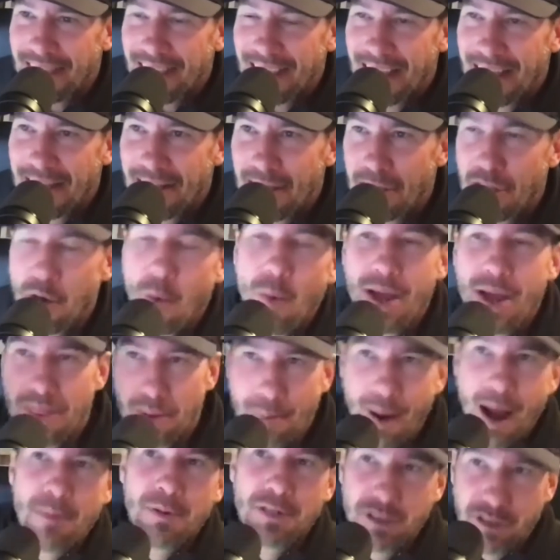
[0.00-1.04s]
the way the
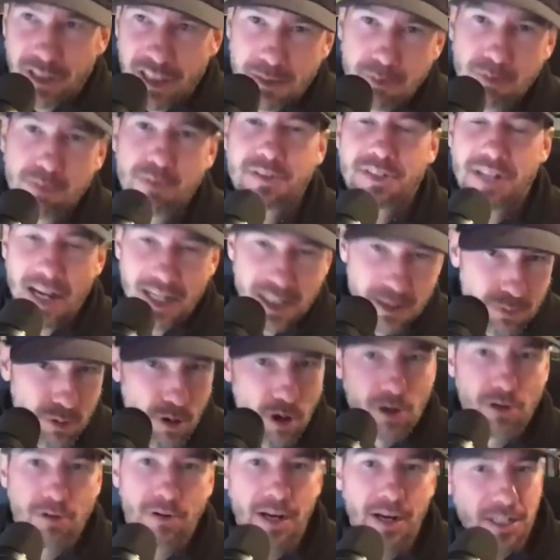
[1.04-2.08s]
Bible treats sex and
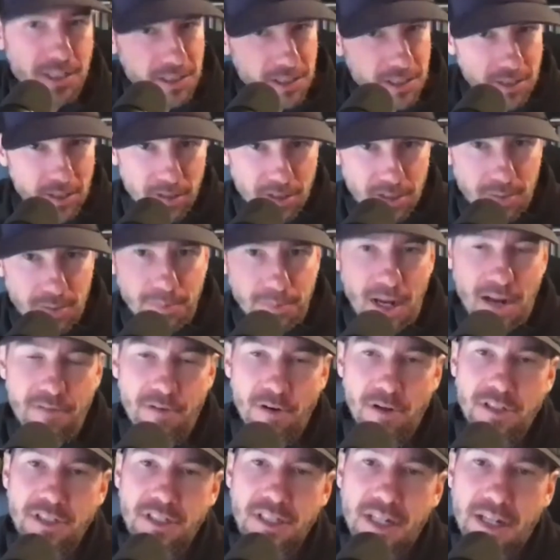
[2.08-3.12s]
procreation, there's some
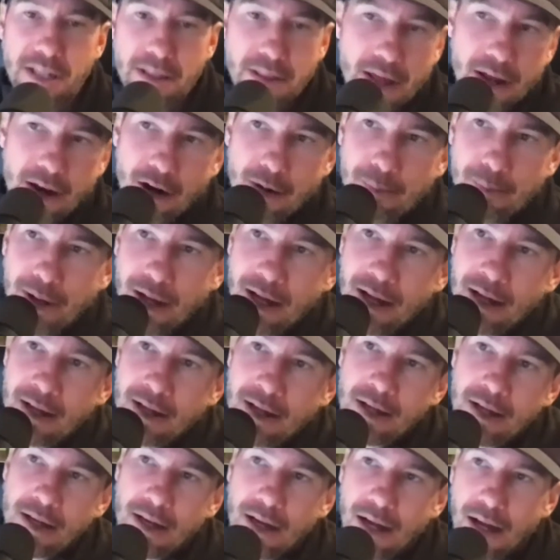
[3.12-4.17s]
diversity there, but
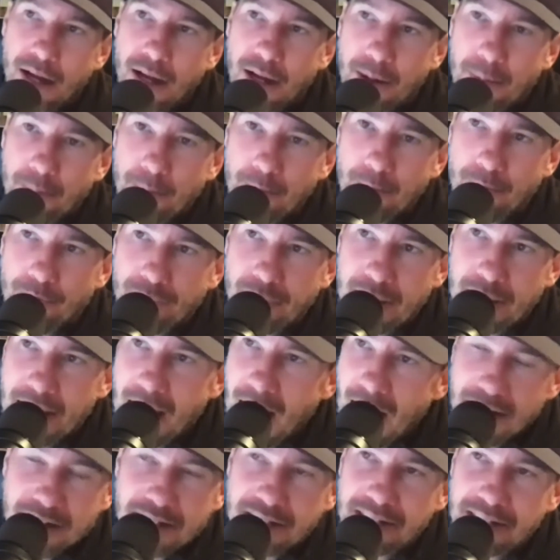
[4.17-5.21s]

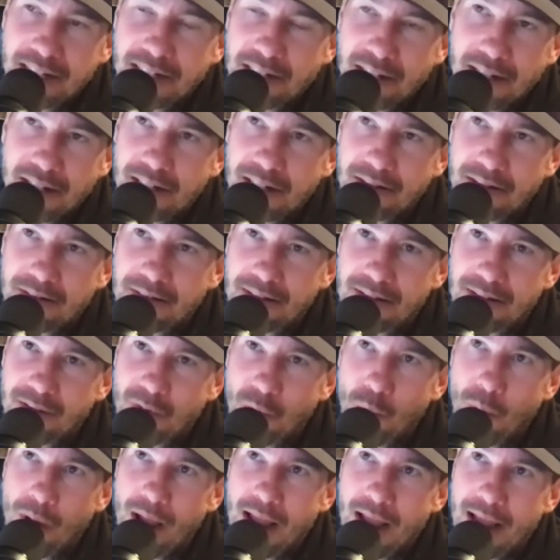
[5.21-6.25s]
I just think the
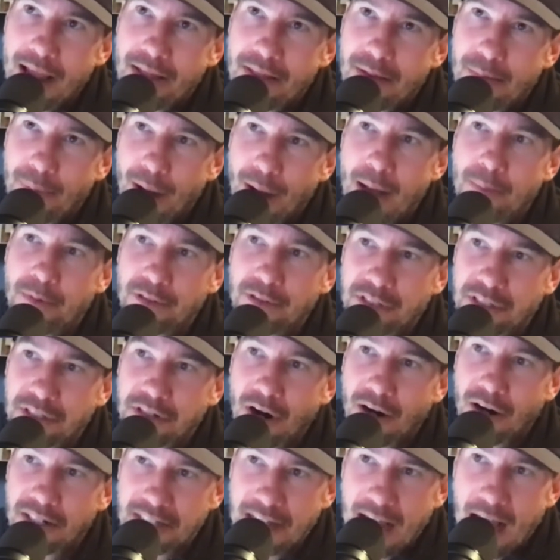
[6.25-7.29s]
way the Bible
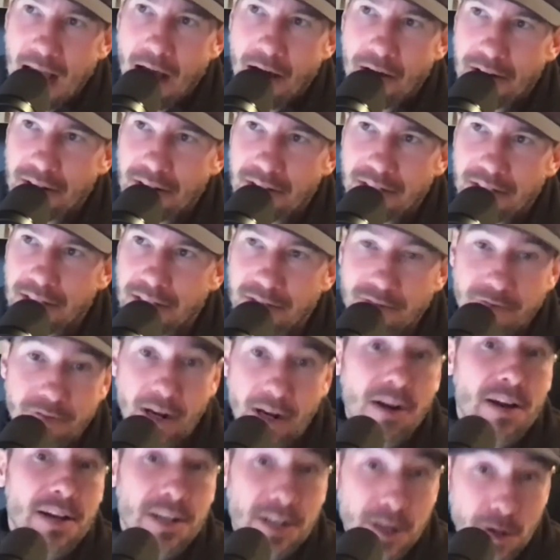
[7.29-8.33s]
starts out is
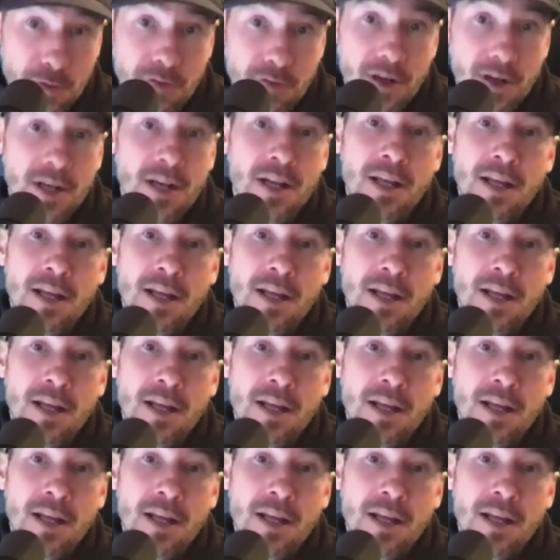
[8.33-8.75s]
very different